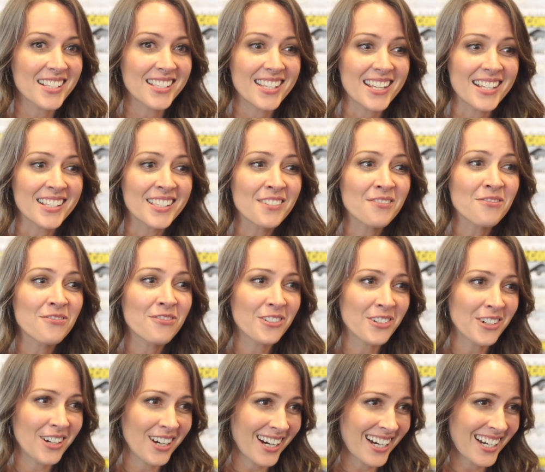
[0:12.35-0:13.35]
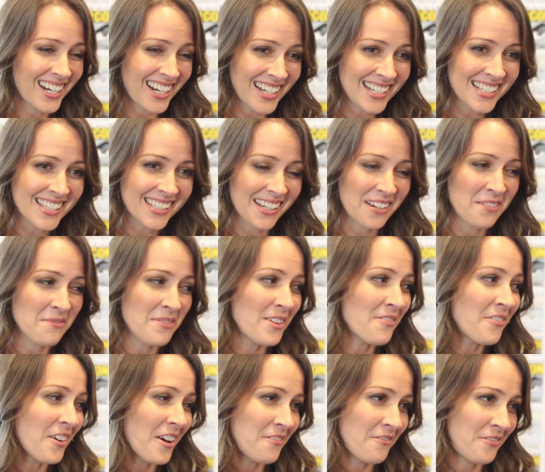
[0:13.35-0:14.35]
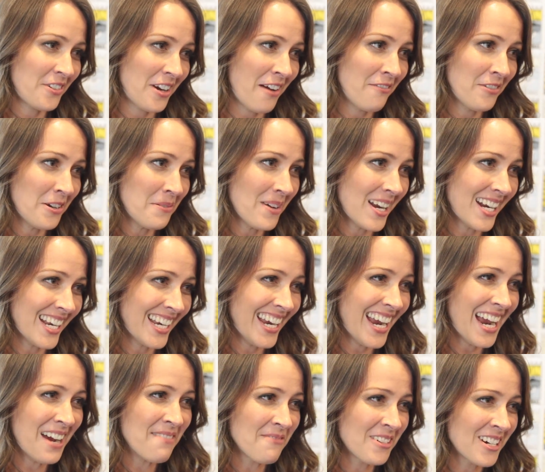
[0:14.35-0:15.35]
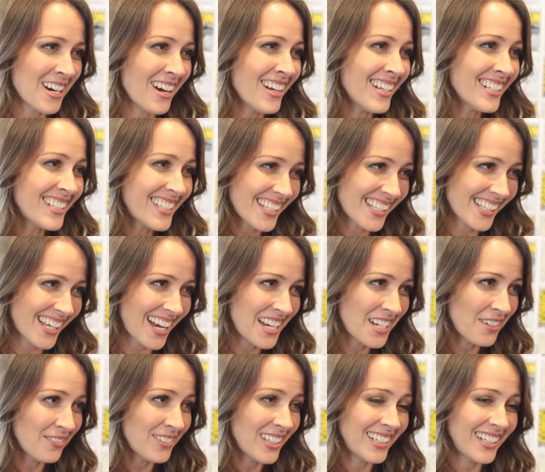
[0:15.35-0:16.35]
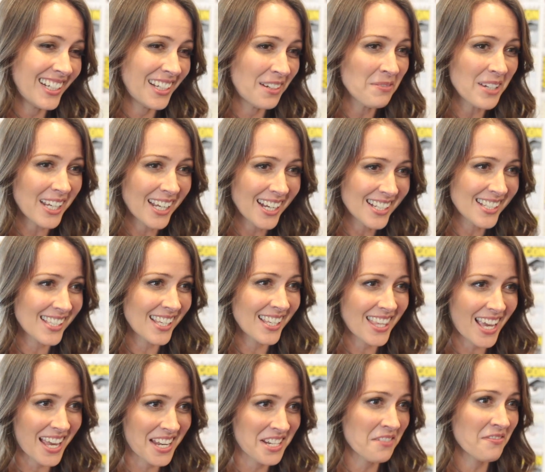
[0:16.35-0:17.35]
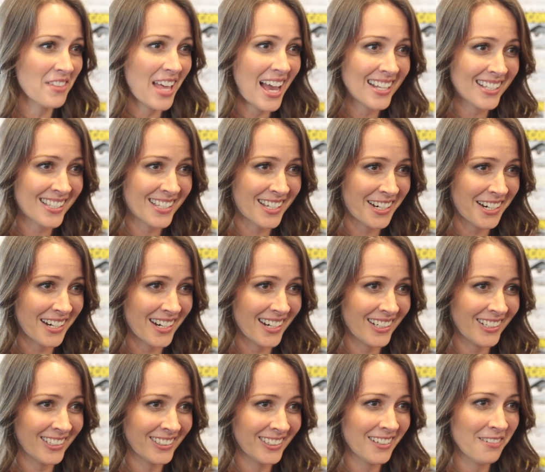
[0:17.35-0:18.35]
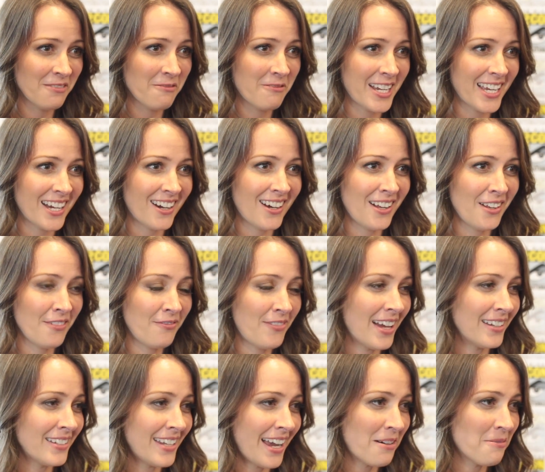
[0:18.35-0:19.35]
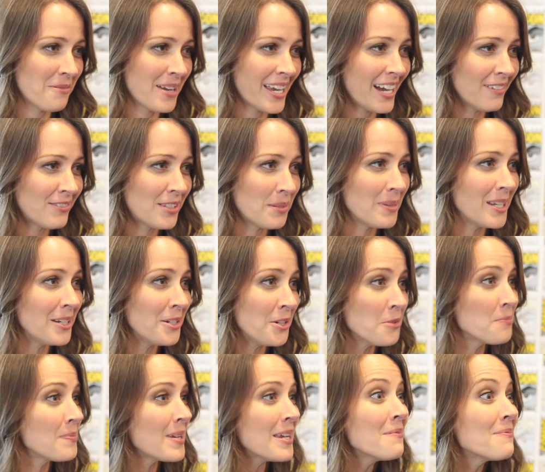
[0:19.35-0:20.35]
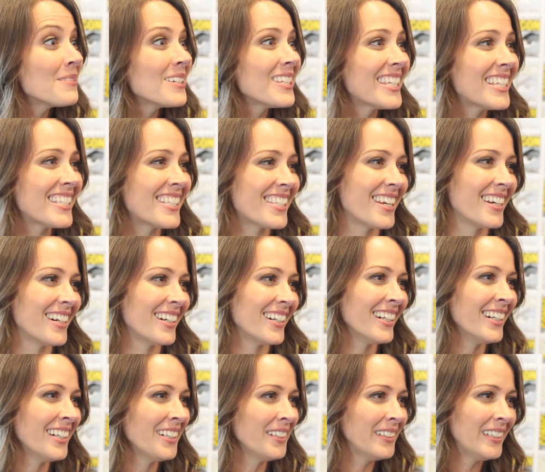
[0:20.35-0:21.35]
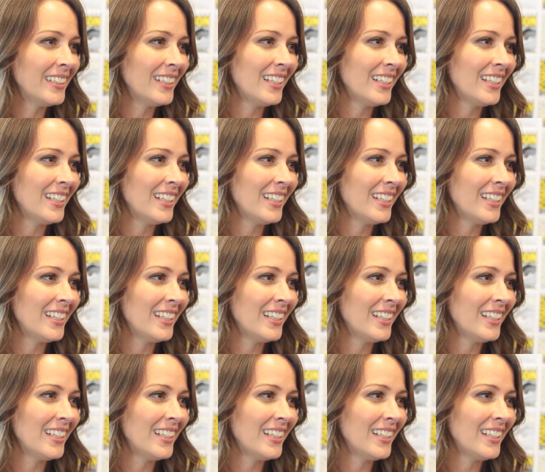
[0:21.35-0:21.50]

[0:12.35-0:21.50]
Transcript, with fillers: Season four is going to be fun for everybody, and we're all just kind of learning, because at the end of last year, we all found out we have to be new people this year.